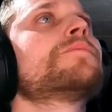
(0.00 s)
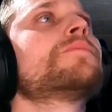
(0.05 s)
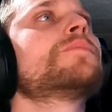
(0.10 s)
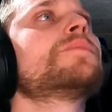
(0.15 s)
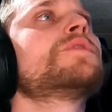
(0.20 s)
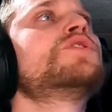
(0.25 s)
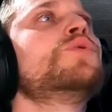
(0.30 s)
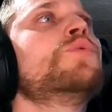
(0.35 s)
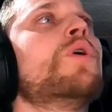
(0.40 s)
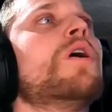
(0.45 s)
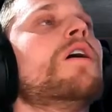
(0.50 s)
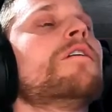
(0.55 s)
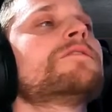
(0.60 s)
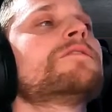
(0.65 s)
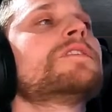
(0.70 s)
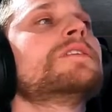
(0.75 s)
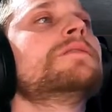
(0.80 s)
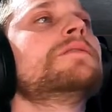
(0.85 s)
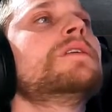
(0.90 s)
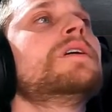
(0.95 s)
too
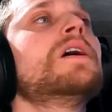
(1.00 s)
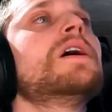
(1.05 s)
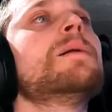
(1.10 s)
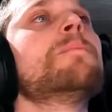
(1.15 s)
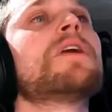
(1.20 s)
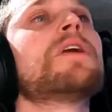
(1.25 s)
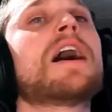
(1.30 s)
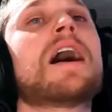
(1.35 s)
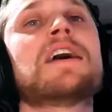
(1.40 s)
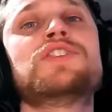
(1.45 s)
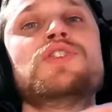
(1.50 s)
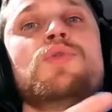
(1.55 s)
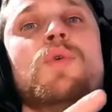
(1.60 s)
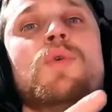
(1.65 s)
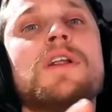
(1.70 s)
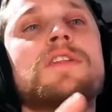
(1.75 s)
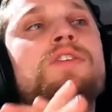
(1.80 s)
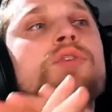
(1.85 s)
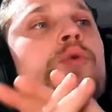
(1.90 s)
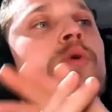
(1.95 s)
often, but I do
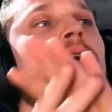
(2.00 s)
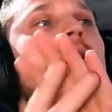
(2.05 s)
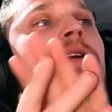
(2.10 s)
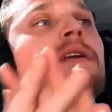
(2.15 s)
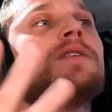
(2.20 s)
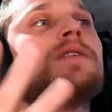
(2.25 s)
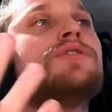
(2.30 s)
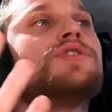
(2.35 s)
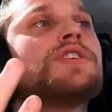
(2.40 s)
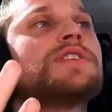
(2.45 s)
want to do one just